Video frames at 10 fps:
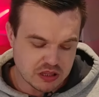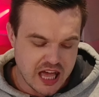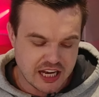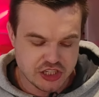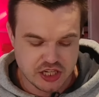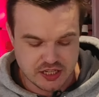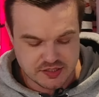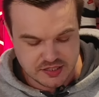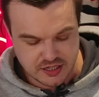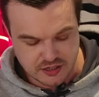
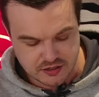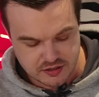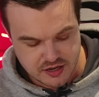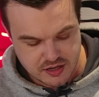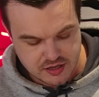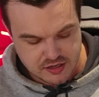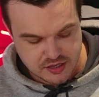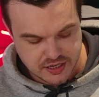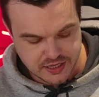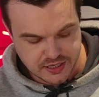blotchiness here,
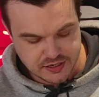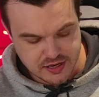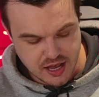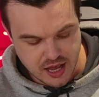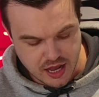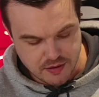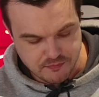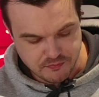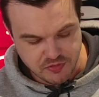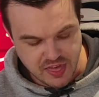and
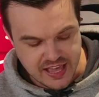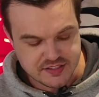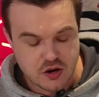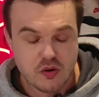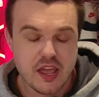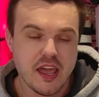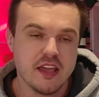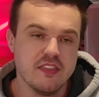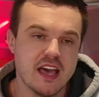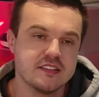that's
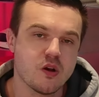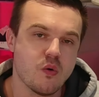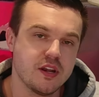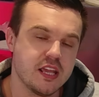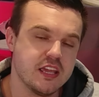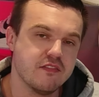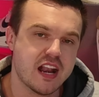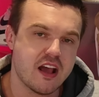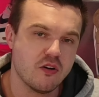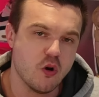okay. That's going to
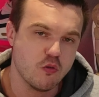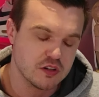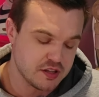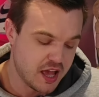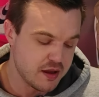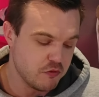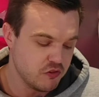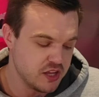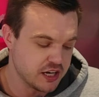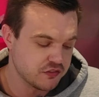even out over time,
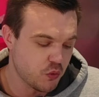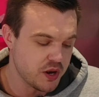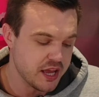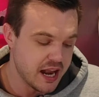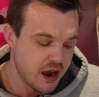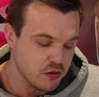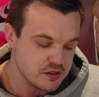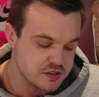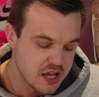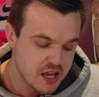over the next 48
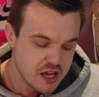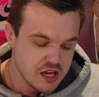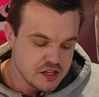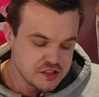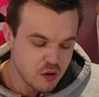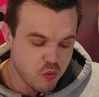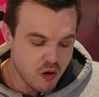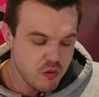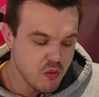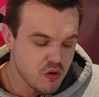hours. So
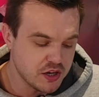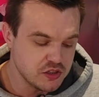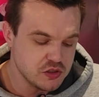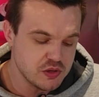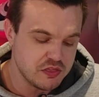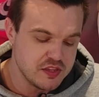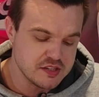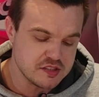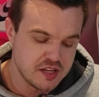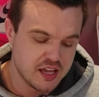what we wanna do at
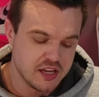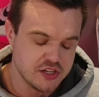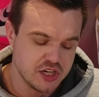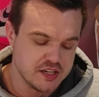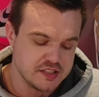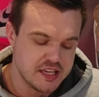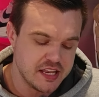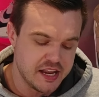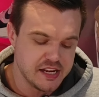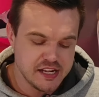this stage is
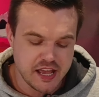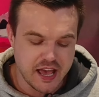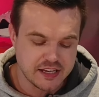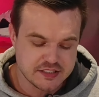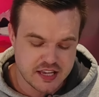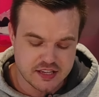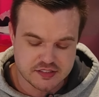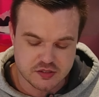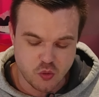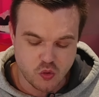get any
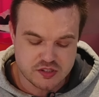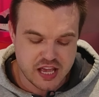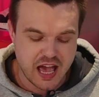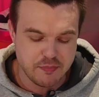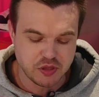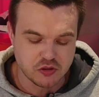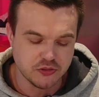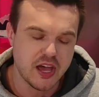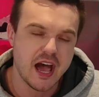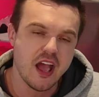excess or topical
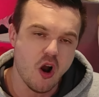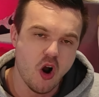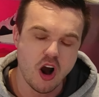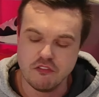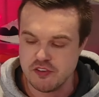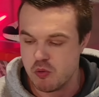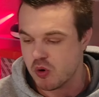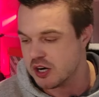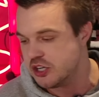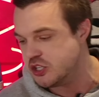dye off, and
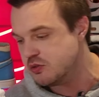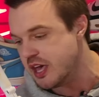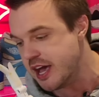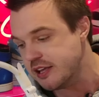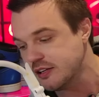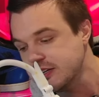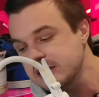we're gonna do that